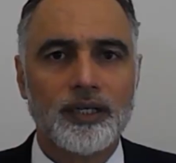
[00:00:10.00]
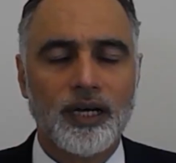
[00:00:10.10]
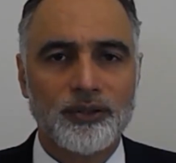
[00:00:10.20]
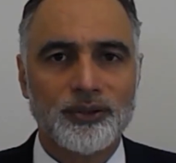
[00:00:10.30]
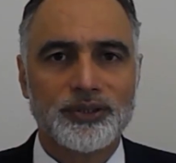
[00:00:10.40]

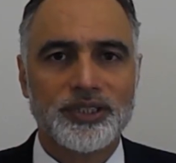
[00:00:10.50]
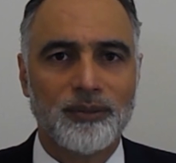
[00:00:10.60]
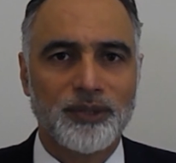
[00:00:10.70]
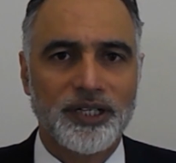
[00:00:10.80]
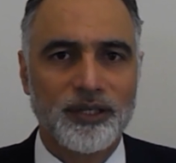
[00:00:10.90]
Hello,
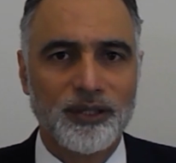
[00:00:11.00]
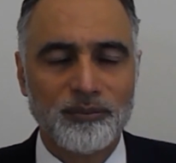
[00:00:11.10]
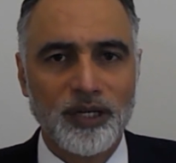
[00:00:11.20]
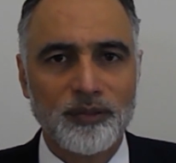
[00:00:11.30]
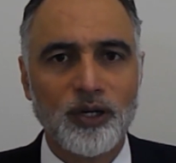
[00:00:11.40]
Assalamu
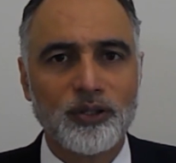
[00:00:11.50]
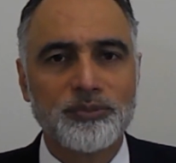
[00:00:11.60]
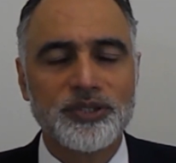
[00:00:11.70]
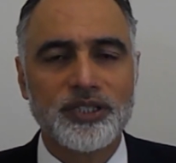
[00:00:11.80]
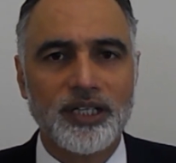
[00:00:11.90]
alaikum, and
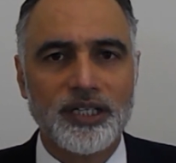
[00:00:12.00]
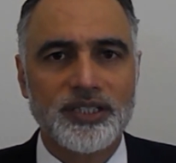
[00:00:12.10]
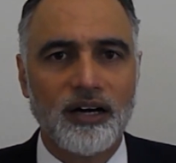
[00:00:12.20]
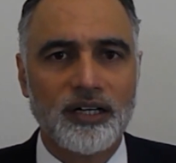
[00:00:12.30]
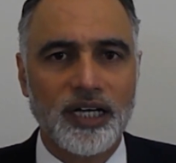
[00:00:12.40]
welcome
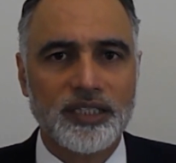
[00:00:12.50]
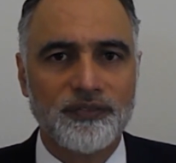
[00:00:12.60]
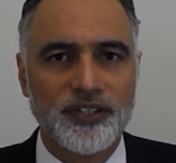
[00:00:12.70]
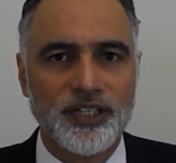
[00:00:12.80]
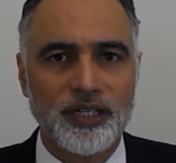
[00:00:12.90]
to our next
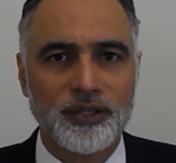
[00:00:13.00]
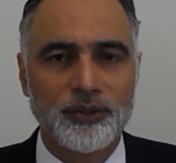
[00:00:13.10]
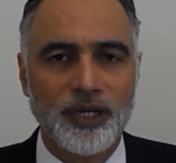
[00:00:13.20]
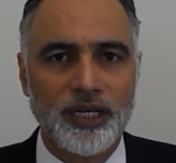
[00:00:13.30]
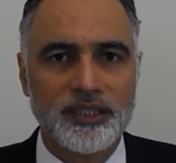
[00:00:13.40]
video
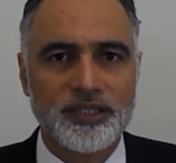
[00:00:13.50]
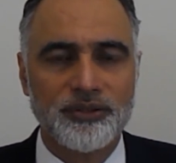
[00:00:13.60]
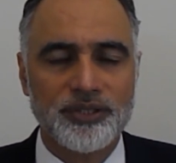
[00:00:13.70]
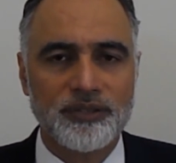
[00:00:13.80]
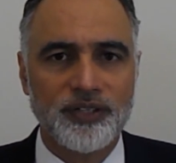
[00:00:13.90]
in the
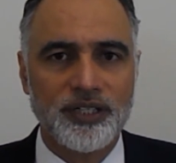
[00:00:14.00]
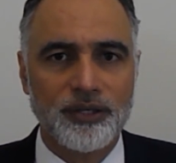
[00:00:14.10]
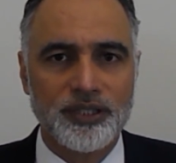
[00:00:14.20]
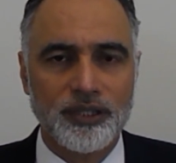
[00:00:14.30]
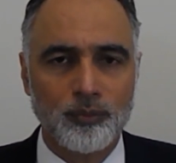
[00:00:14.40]
series of
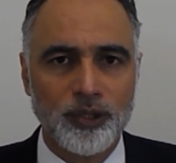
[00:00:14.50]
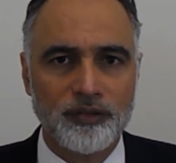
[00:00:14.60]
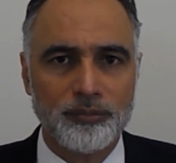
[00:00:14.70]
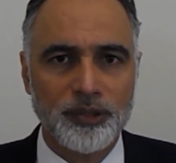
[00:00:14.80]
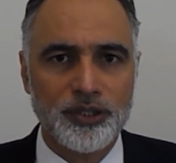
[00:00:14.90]
videos that we
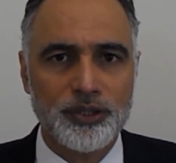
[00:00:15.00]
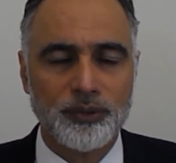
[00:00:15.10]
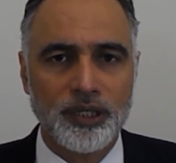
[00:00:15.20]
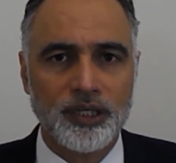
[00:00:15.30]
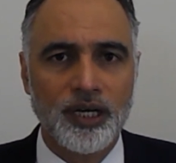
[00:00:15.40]
have been
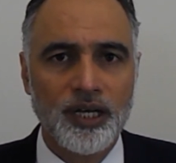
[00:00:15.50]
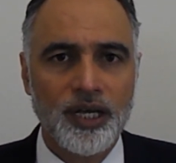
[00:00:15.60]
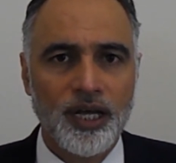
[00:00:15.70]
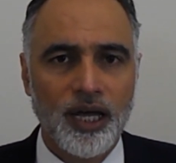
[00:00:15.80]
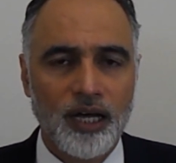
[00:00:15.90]
doing
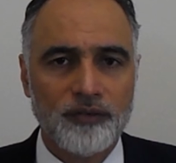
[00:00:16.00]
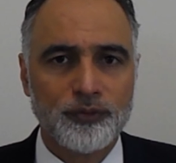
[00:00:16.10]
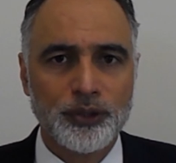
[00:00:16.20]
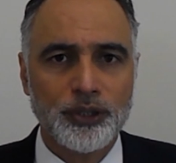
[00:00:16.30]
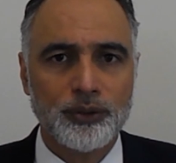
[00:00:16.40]

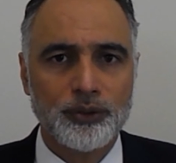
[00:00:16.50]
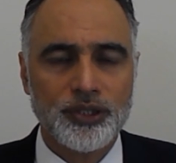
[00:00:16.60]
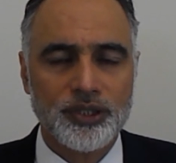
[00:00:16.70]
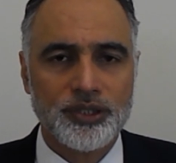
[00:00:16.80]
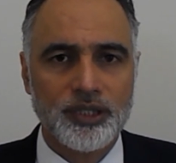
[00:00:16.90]
for you.
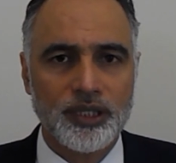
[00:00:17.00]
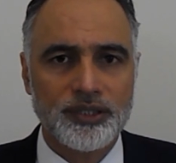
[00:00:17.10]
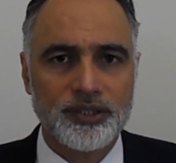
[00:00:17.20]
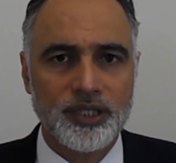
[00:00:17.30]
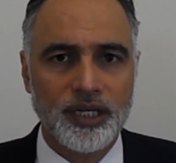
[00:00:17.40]
Just
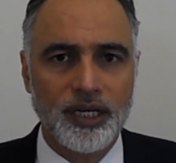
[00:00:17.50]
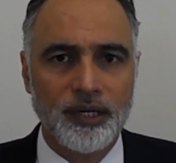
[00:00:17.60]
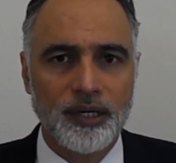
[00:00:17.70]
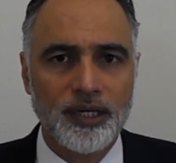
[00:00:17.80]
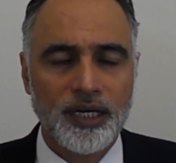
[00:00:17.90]
as
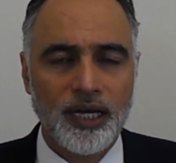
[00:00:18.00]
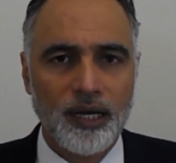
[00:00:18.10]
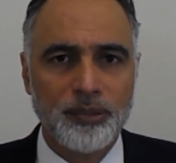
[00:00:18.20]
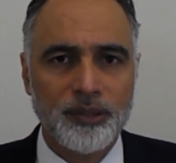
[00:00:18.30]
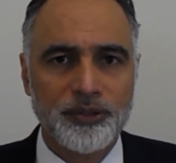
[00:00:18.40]
a
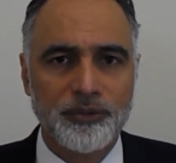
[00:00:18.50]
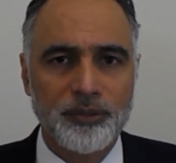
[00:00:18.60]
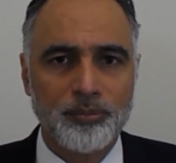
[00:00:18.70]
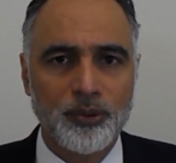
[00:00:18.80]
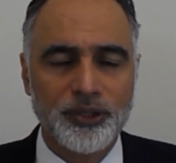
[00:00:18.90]
preliminary
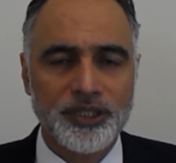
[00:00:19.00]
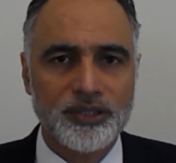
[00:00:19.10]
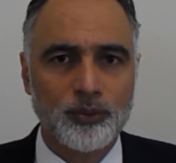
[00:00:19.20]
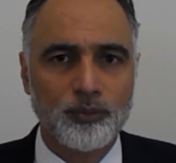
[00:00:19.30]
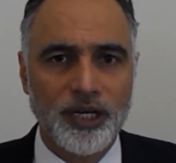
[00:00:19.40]
point, as
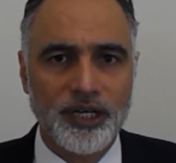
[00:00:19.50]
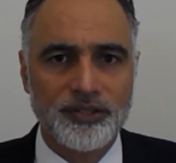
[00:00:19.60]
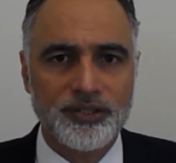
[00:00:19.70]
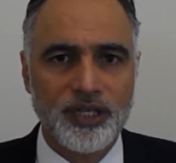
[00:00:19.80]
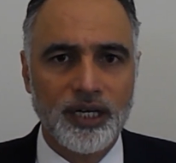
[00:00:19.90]

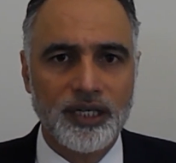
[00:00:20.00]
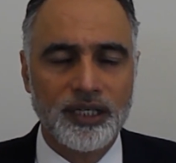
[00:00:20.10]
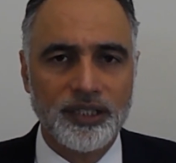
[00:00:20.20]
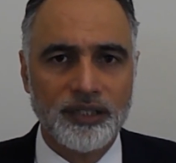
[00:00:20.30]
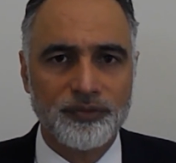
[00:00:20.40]
always,
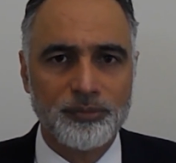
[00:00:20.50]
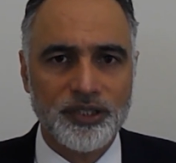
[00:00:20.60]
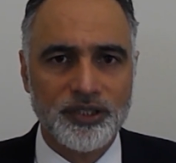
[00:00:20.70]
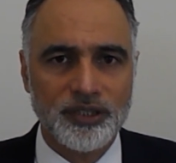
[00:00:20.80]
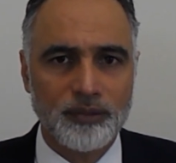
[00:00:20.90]
the
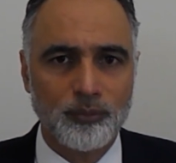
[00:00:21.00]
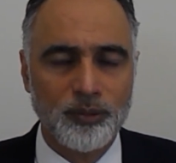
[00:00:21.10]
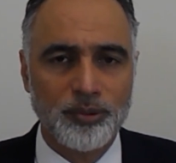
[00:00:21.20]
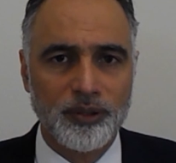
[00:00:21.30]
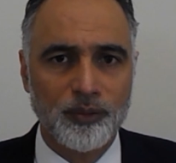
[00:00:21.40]
information that
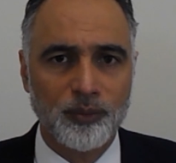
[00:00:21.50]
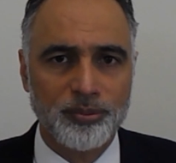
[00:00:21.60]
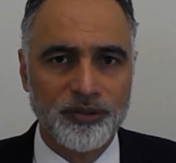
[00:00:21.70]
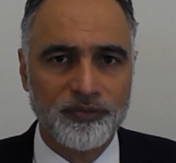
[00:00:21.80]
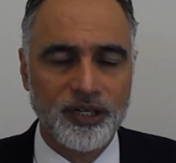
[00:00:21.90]
we
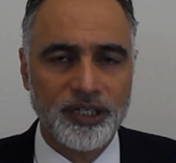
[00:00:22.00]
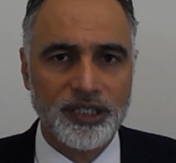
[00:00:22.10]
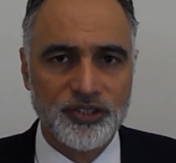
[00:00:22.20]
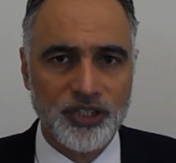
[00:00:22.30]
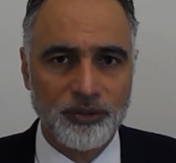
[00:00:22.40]
provide
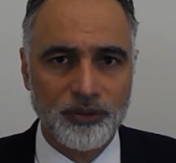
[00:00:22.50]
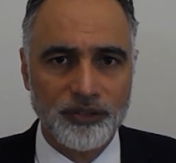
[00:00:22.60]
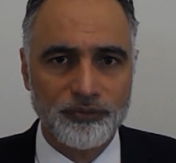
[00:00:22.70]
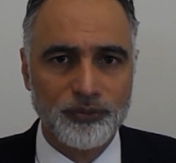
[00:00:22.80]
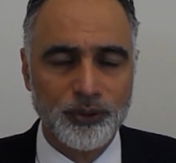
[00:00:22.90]
is
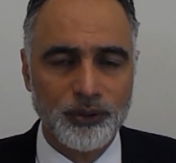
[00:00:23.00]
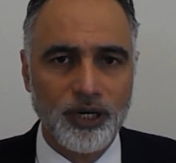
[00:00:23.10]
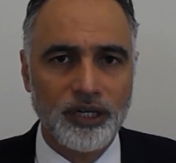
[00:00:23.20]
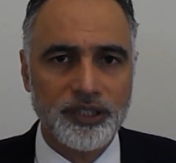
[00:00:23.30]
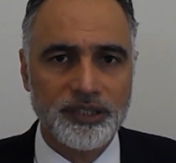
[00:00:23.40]
generally for your
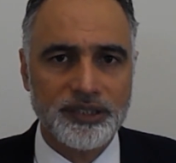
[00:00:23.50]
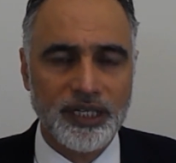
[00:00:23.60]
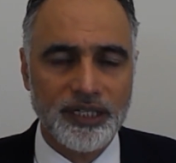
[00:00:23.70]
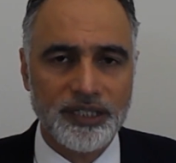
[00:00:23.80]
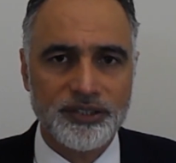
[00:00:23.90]
guidance
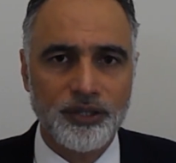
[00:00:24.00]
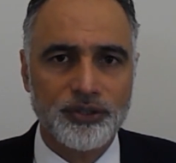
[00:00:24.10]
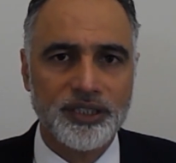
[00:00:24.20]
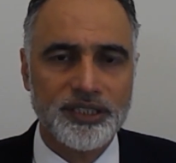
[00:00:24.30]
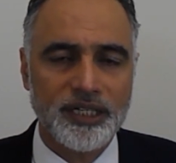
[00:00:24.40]
and is
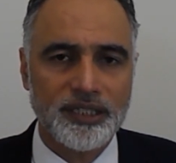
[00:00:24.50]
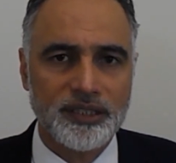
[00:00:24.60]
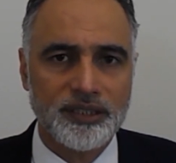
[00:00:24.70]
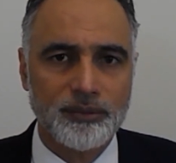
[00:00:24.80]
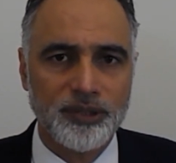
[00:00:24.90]
not
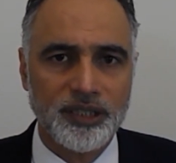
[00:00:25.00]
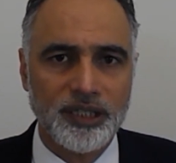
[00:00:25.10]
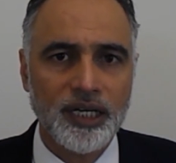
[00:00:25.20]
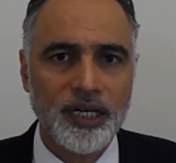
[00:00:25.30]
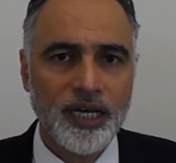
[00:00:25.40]
intended to
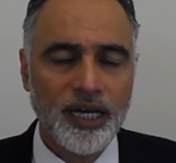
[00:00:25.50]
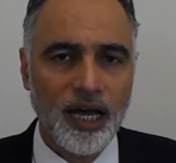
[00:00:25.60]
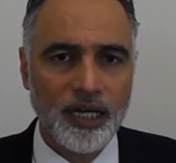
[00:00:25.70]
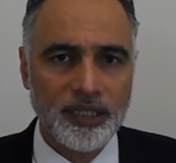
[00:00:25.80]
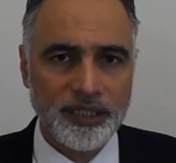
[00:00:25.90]
be
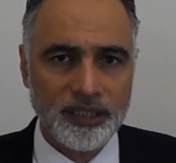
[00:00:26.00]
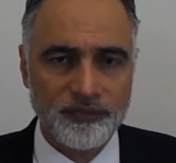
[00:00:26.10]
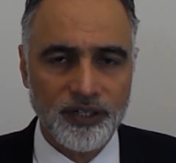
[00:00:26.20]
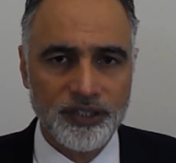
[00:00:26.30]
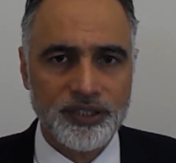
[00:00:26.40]
legal
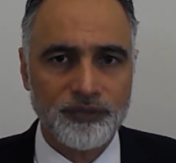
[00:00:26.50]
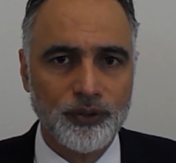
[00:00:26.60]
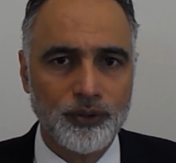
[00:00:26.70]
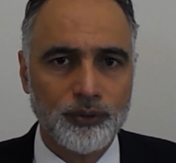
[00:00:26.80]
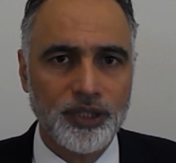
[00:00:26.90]
advice. If
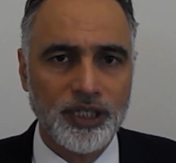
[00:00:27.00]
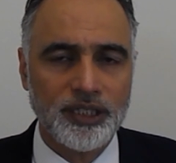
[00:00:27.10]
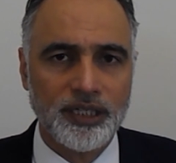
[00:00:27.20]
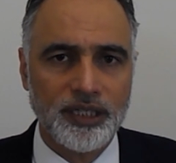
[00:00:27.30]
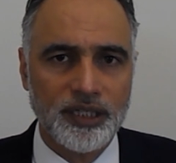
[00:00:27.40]
you
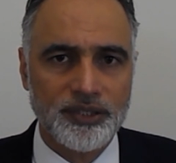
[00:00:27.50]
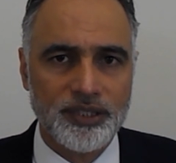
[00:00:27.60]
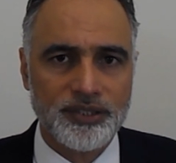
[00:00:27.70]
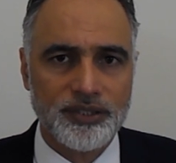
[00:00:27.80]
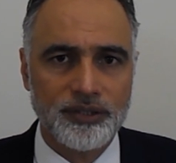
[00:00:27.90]
need any
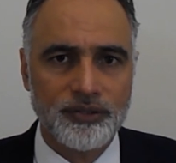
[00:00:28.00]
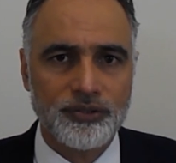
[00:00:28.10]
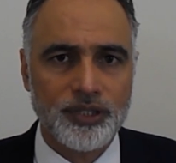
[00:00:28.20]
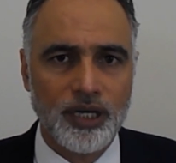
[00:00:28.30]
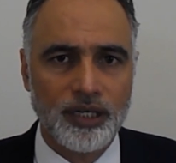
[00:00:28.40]

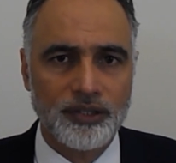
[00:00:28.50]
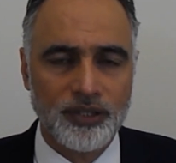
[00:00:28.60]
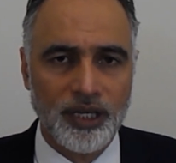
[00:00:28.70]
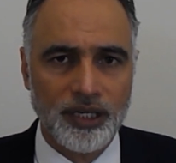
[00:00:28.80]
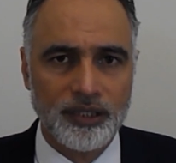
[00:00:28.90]
assistance,
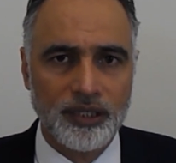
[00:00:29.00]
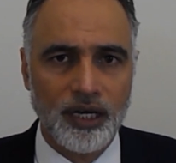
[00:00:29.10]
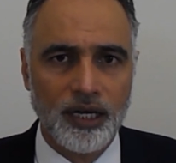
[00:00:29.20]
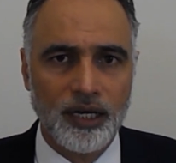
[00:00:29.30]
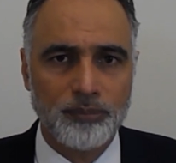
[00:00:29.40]
then
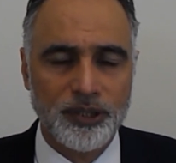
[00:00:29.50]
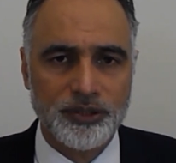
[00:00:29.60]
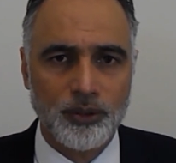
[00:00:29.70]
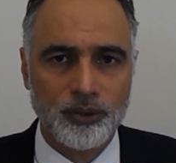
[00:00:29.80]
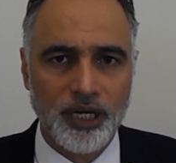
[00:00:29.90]

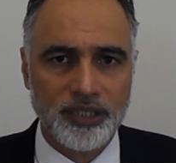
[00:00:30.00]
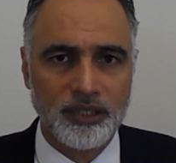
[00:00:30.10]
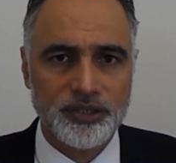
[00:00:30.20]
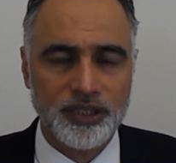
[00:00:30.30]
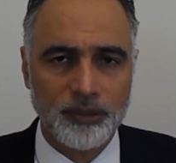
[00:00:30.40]
please contact
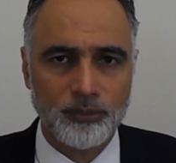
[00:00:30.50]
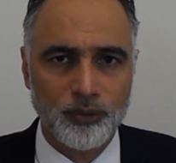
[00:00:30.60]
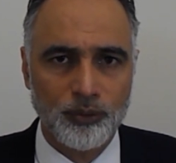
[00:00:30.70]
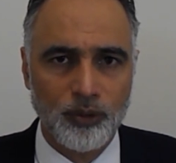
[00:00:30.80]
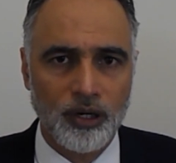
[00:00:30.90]
our team,
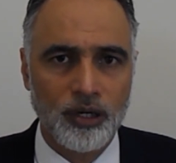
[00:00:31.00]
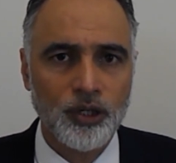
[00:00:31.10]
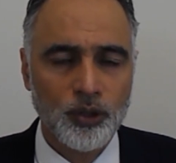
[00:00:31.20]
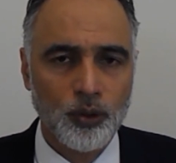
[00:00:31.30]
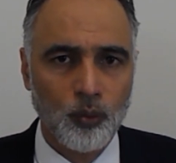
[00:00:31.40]
who are
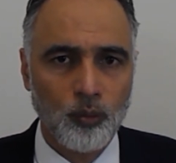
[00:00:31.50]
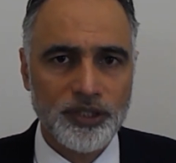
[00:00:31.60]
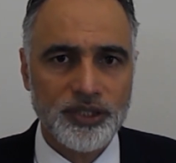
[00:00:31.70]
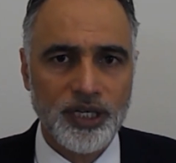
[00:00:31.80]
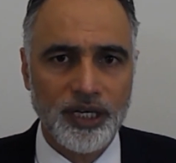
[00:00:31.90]

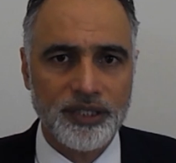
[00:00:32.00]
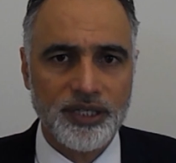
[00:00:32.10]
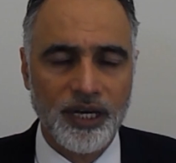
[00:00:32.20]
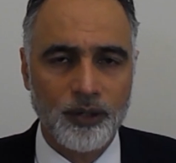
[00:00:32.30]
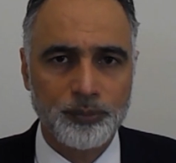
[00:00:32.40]
always here
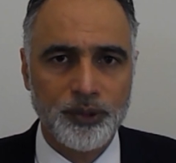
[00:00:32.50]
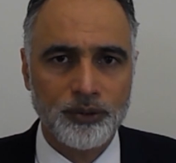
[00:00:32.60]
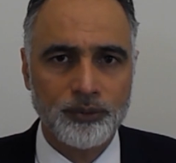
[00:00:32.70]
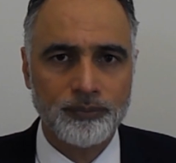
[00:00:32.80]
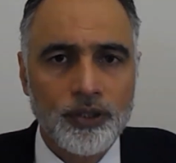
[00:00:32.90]
to help
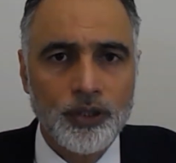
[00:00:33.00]
you.